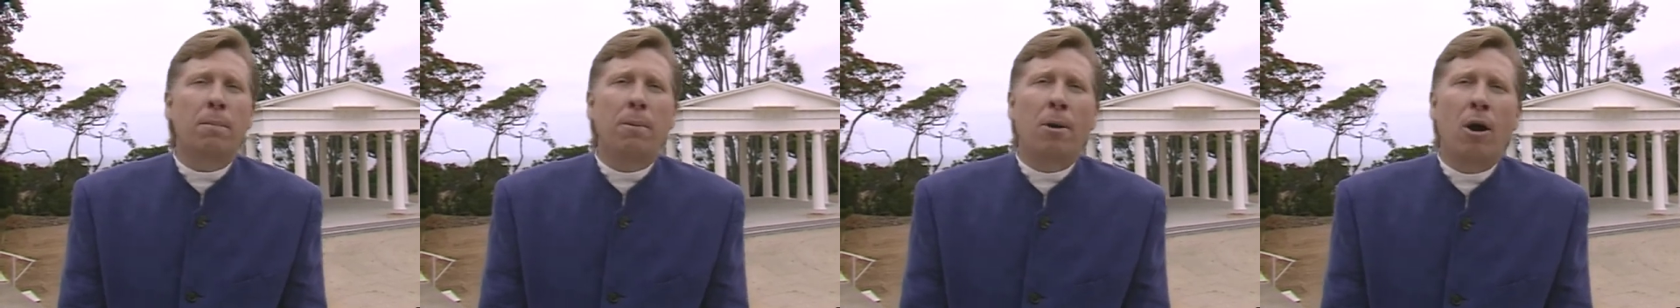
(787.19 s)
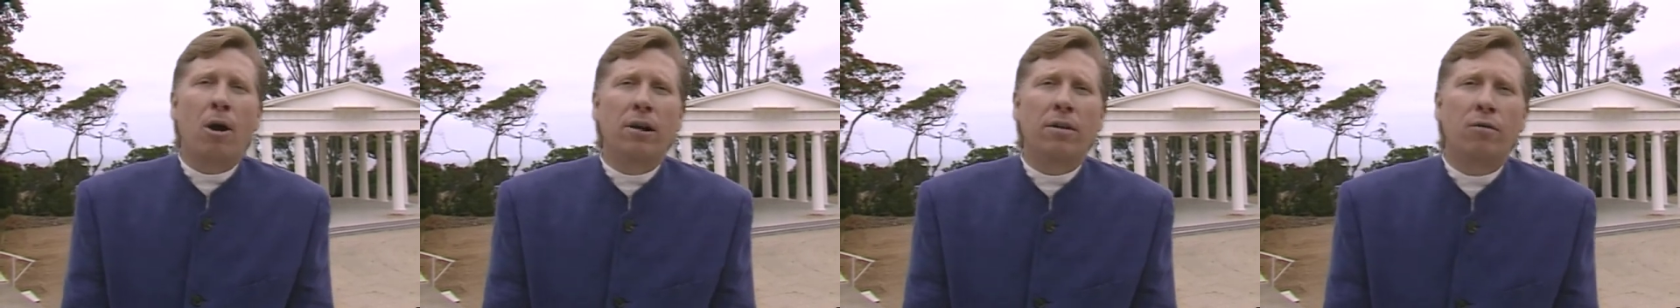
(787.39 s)

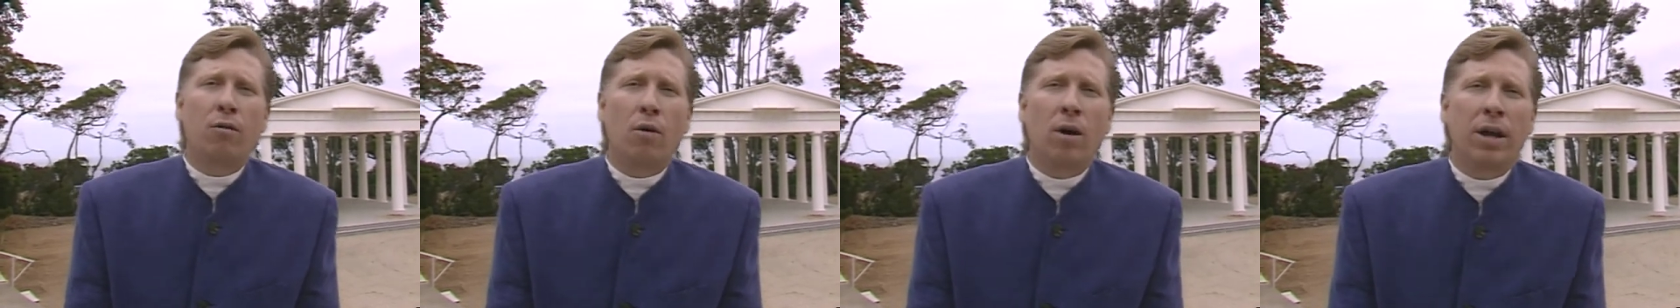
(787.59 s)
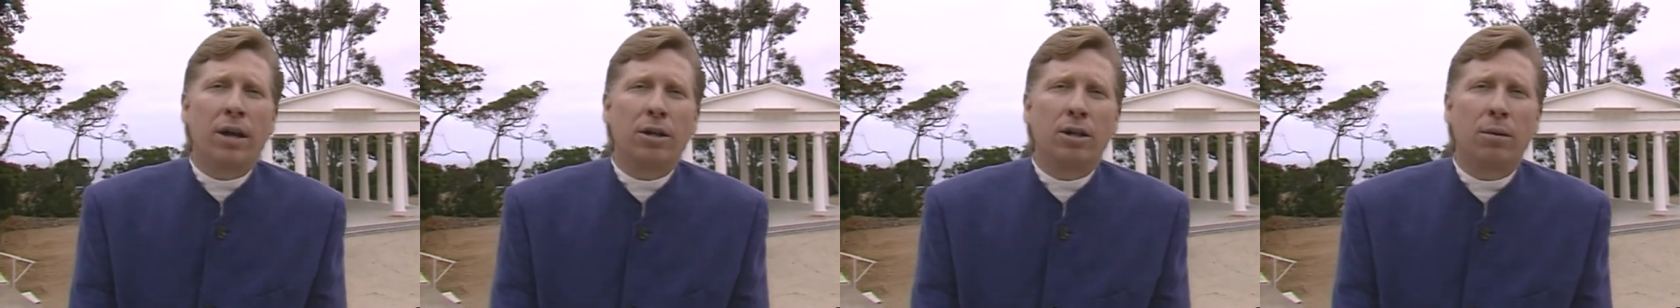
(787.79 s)
part of
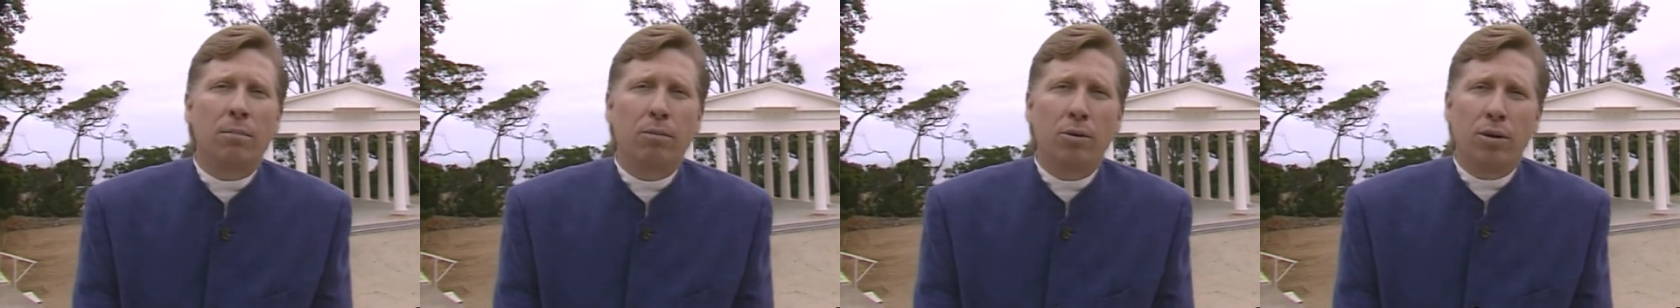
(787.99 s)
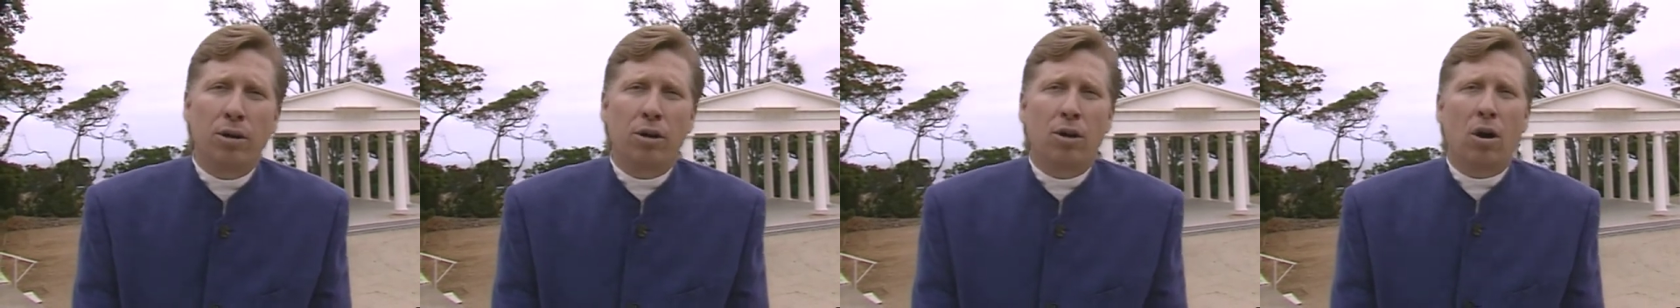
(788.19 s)
what
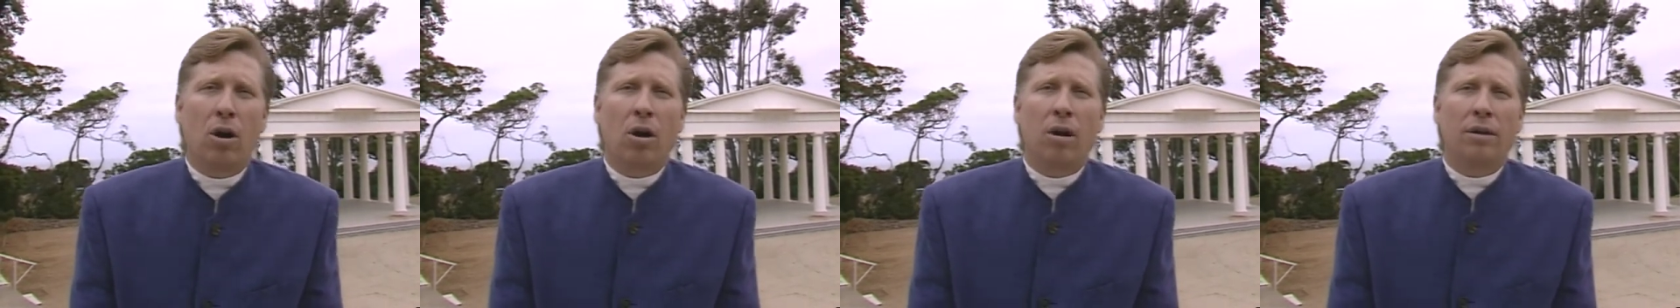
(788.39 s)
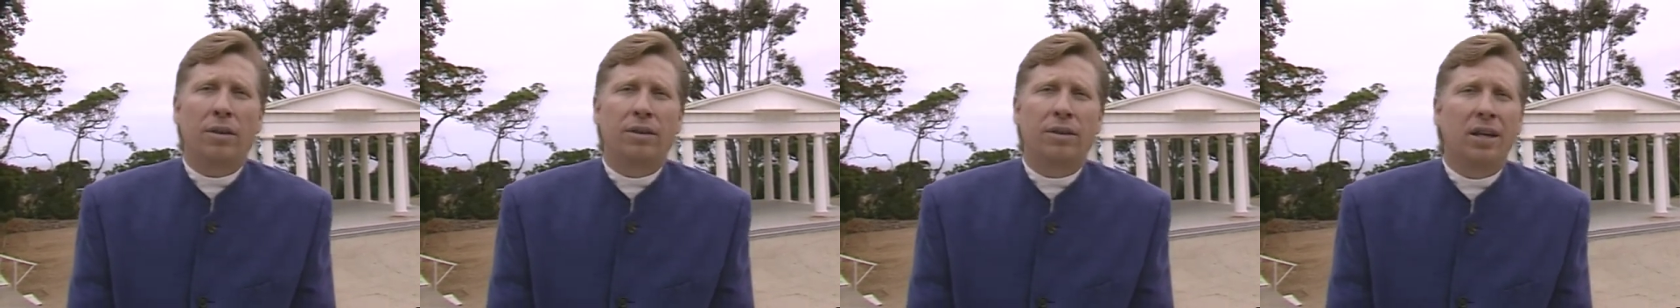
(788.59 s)
Buddha
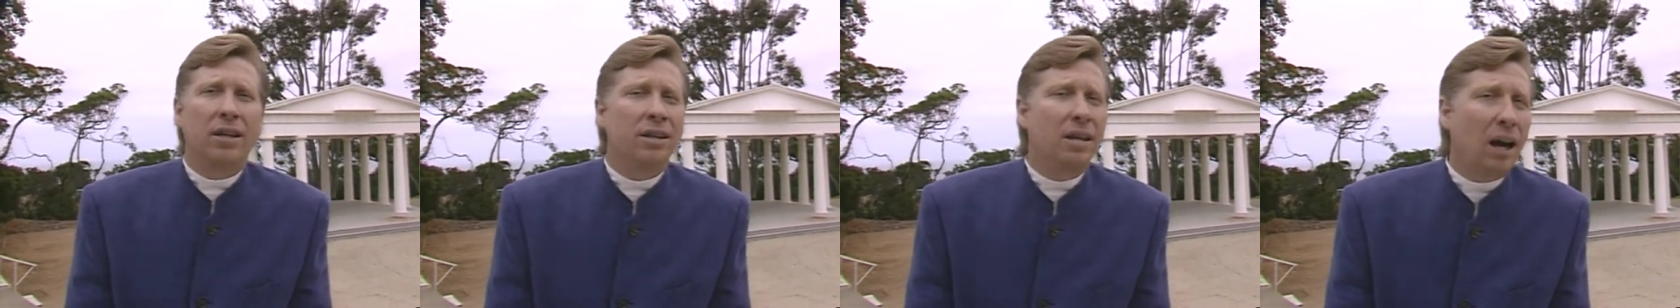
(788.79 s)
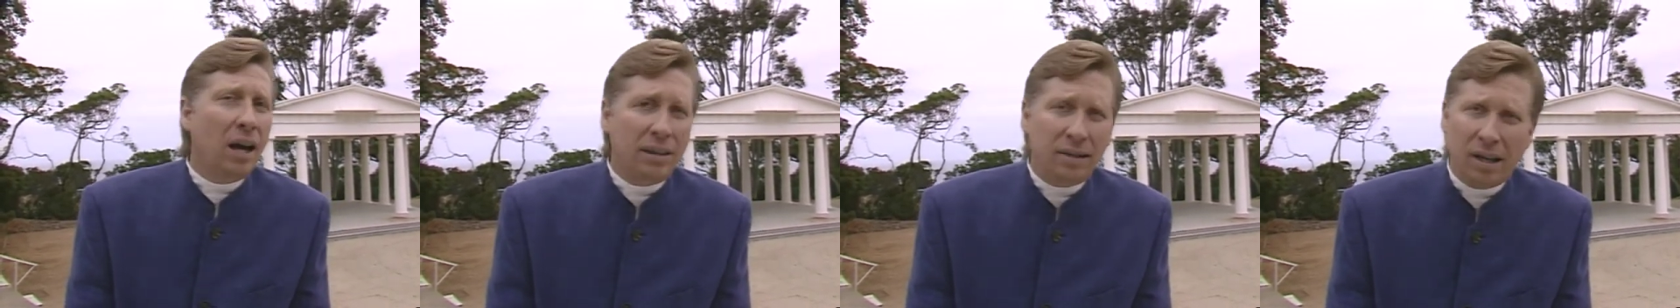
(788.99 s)
called
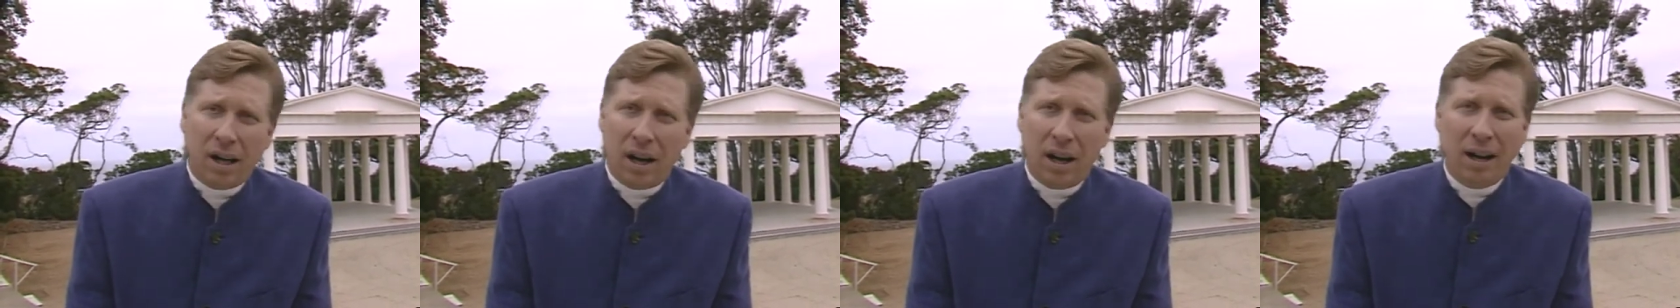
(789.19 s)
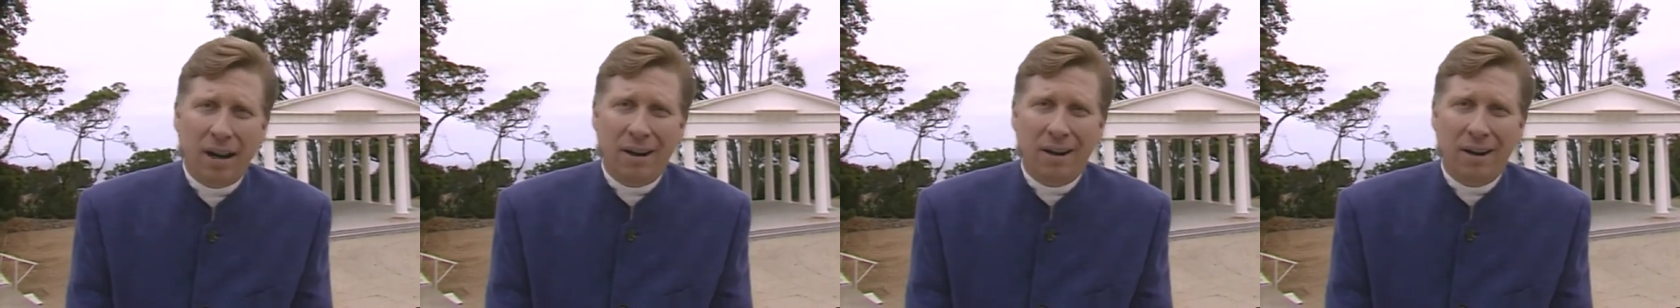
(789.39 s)
tathata,